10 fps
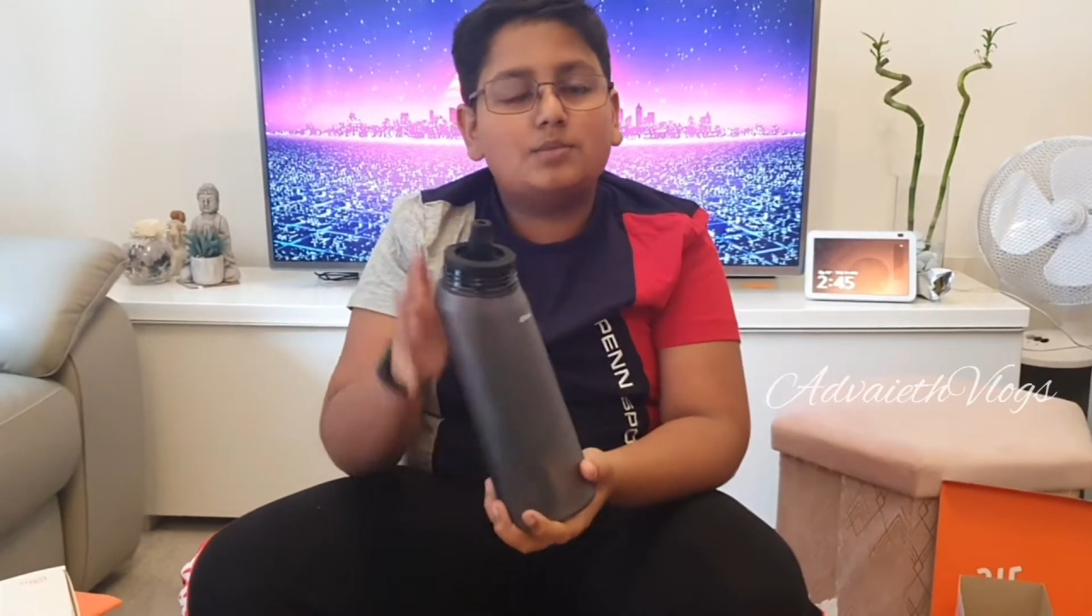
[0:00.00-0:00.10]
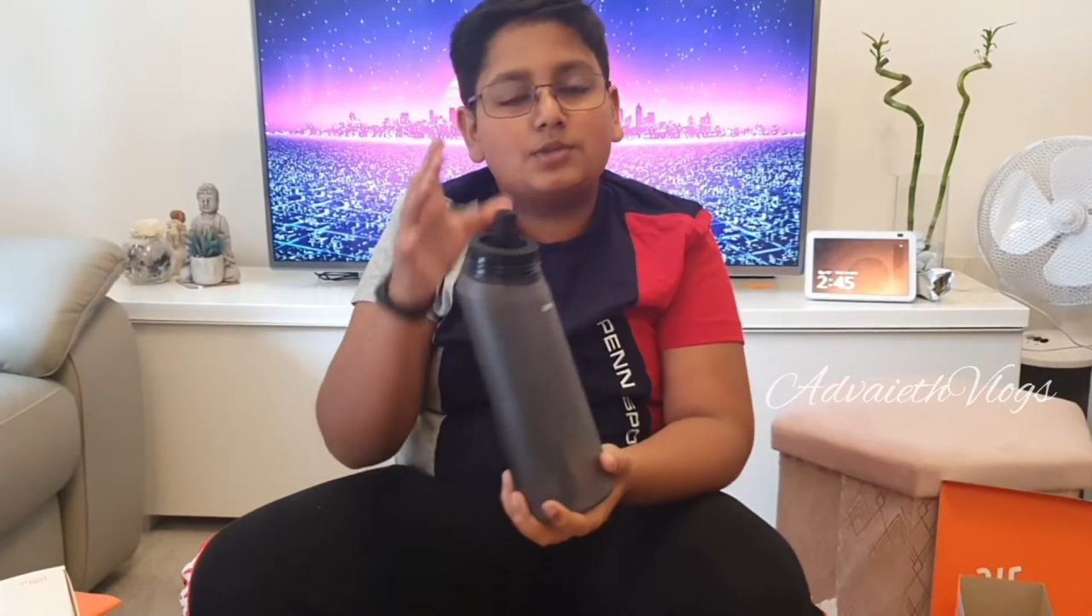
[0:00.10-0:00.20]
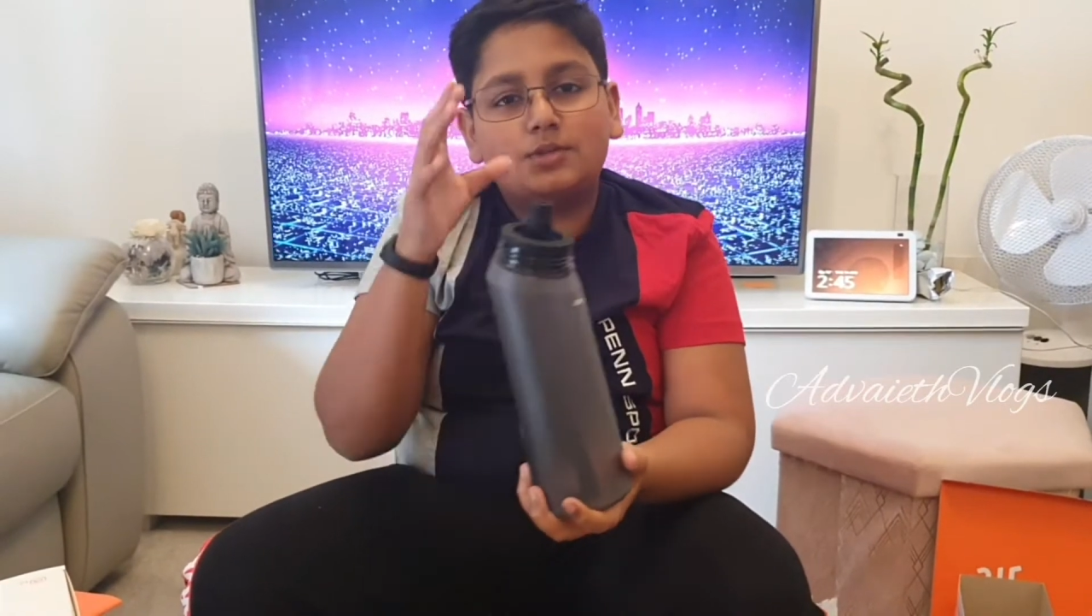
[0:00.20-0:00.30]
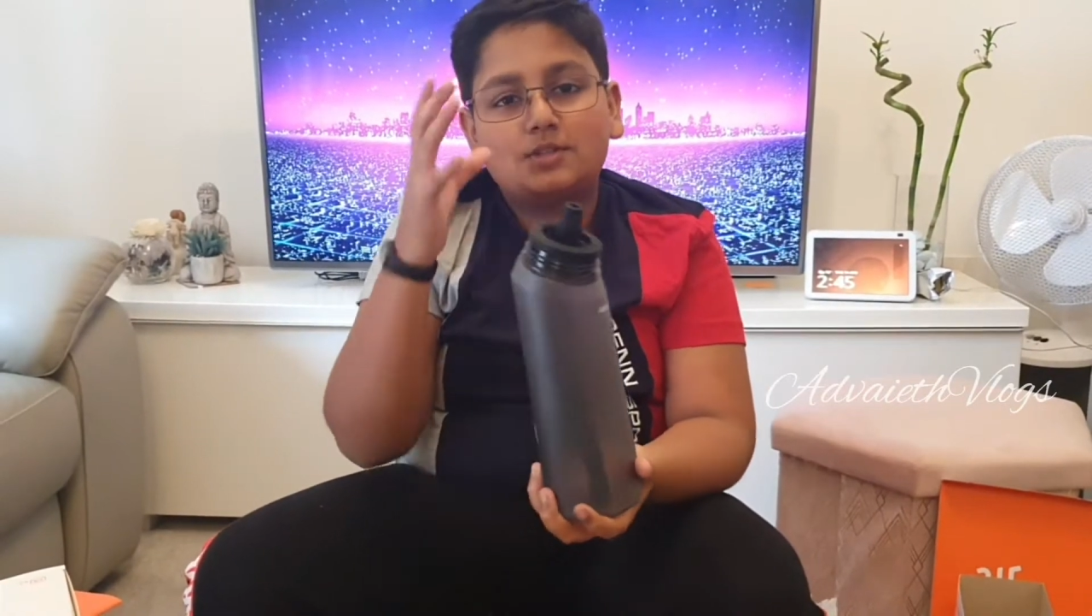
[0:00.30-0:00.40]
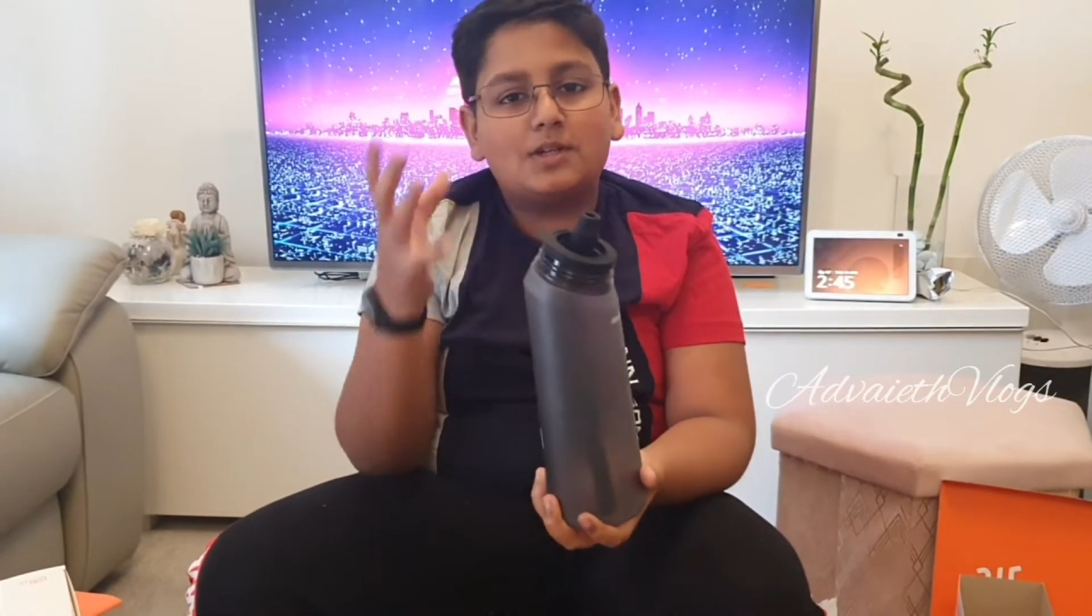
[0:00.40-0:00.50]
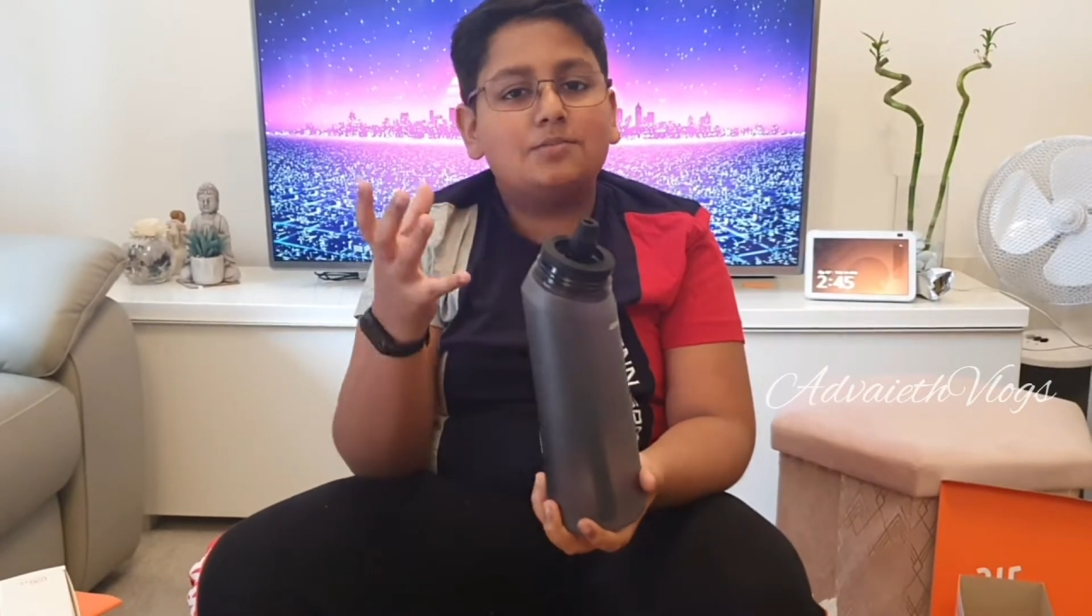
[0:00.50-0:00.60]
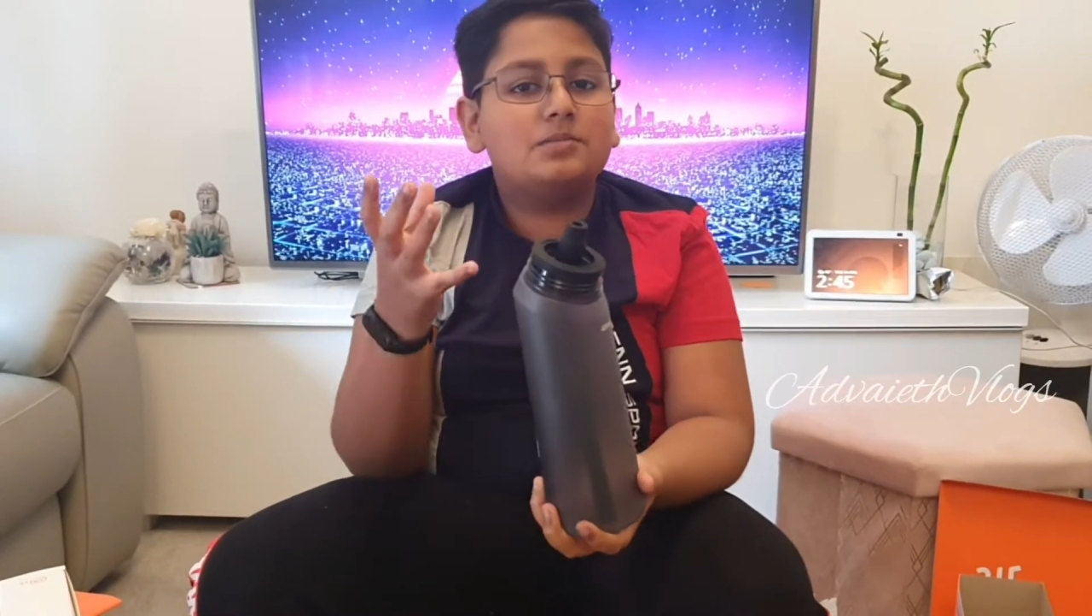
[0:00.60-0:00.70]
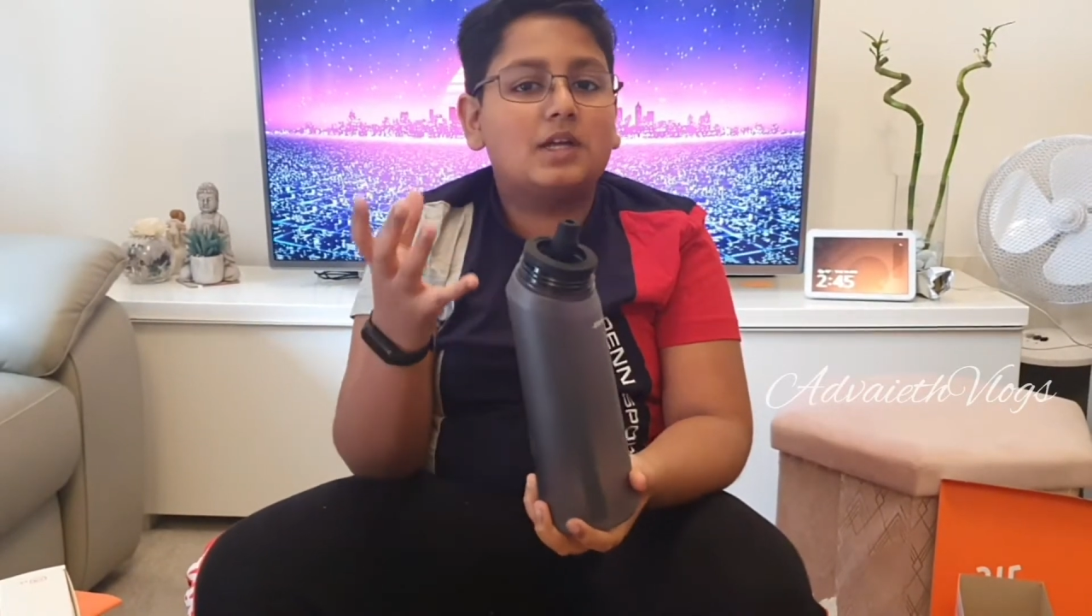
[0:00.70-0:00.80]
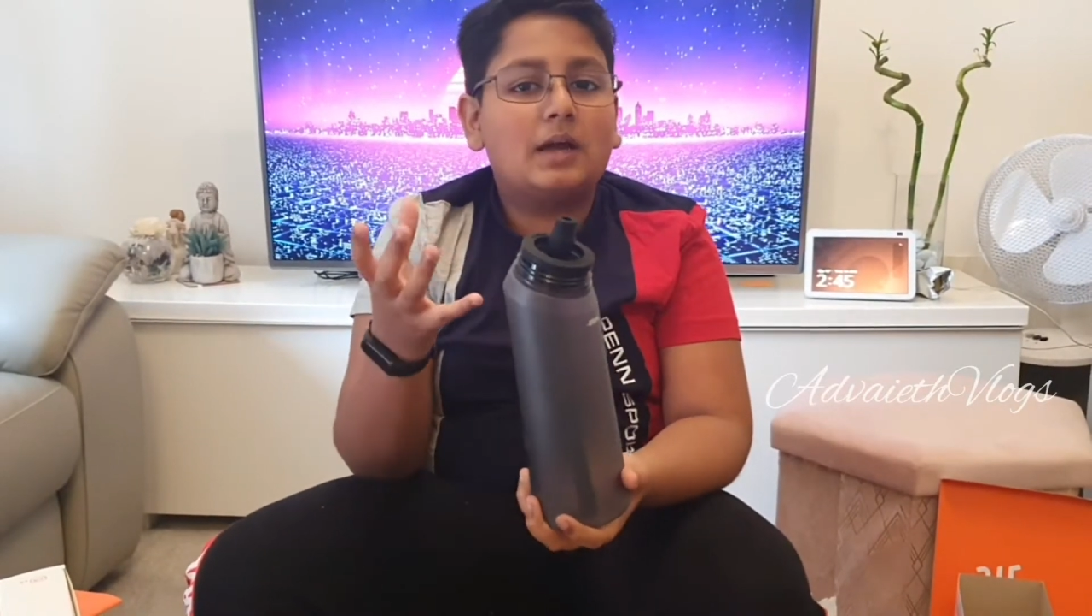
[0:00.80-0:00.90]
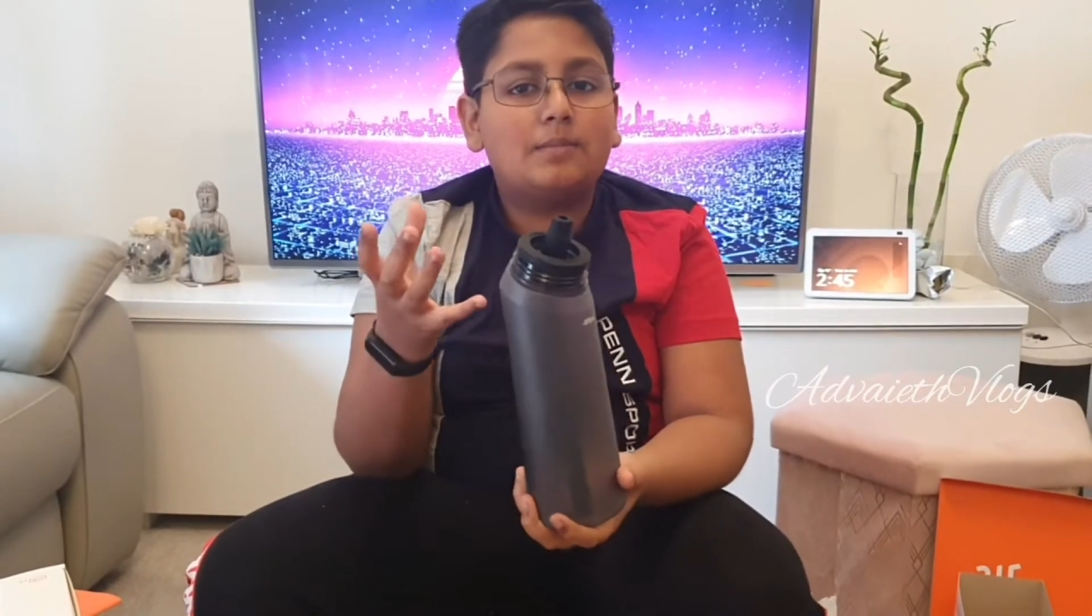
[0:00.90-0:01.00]
So some
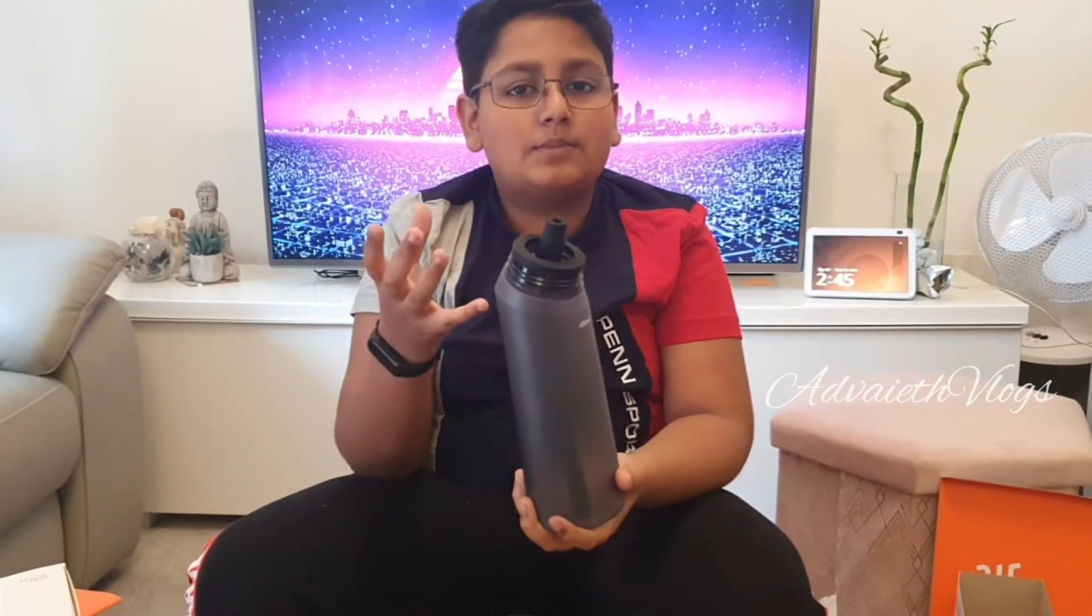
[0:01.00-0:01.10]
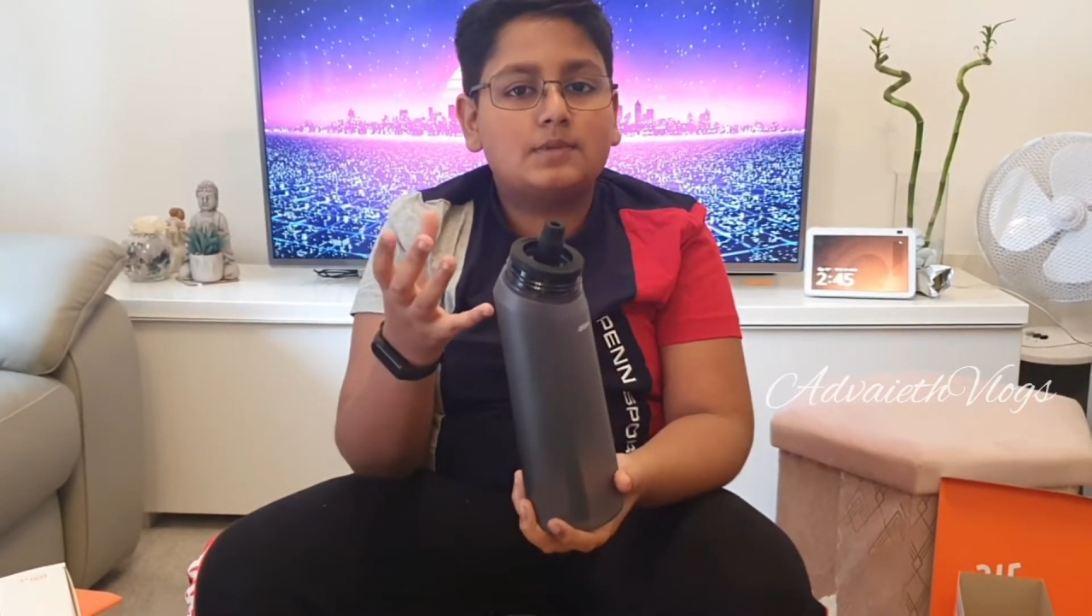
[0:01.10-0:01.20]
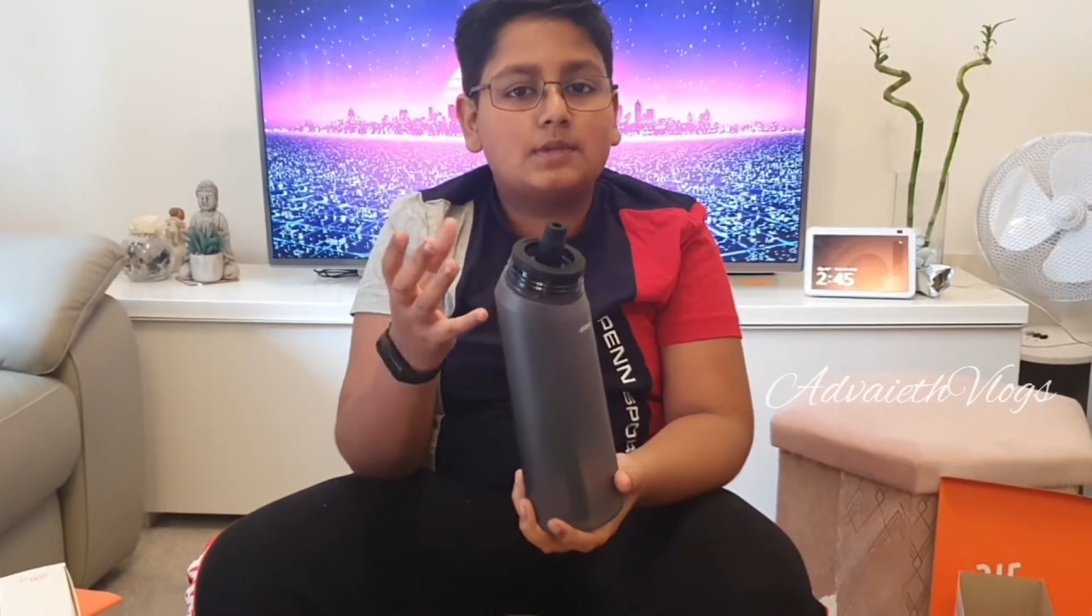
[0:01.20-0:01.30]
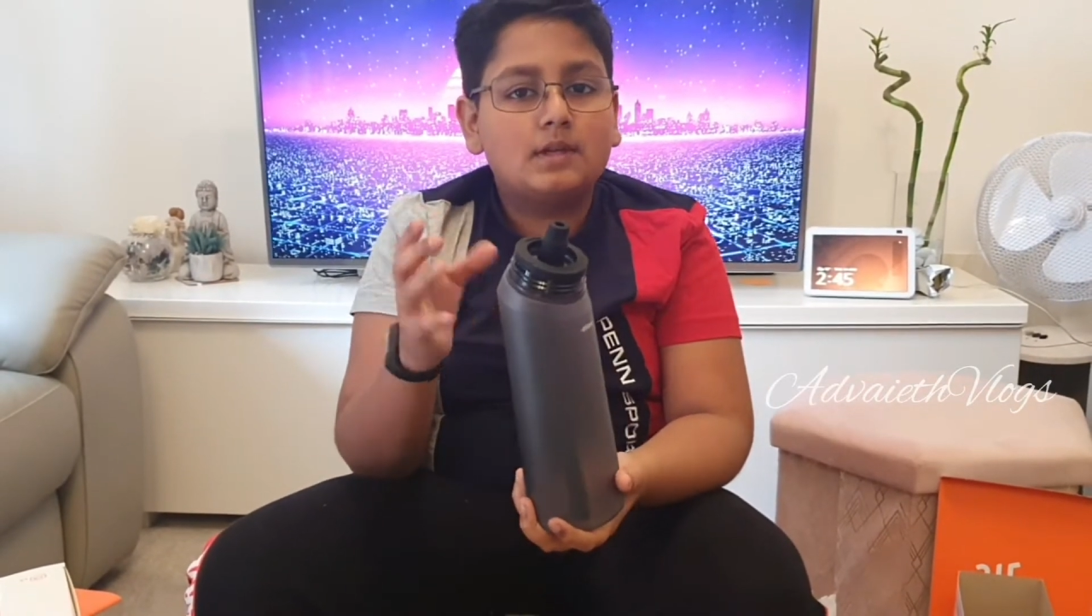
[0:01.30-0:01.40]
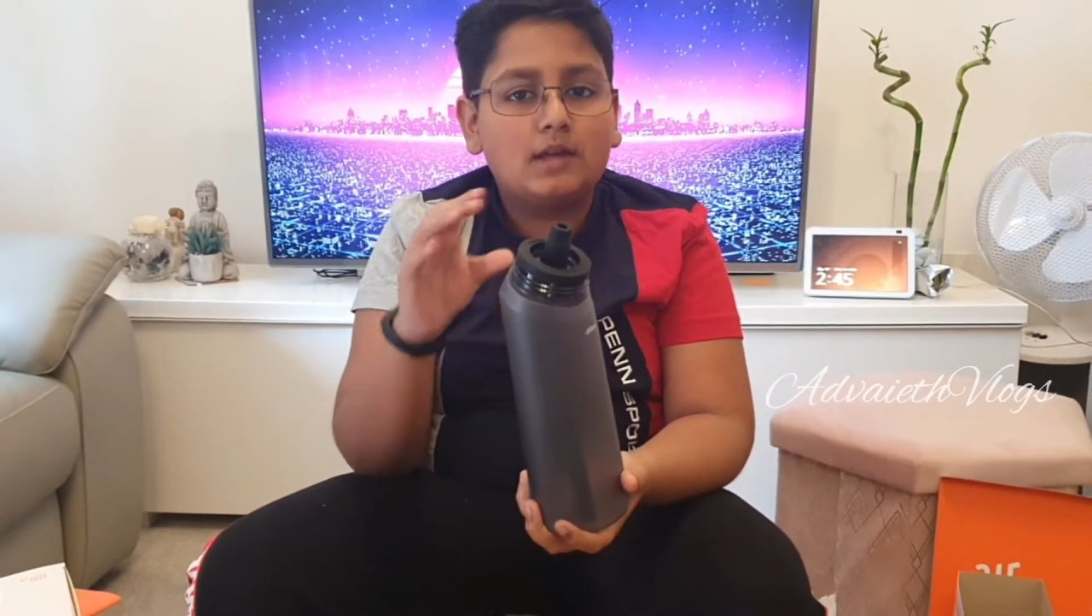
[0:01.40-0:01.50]
taps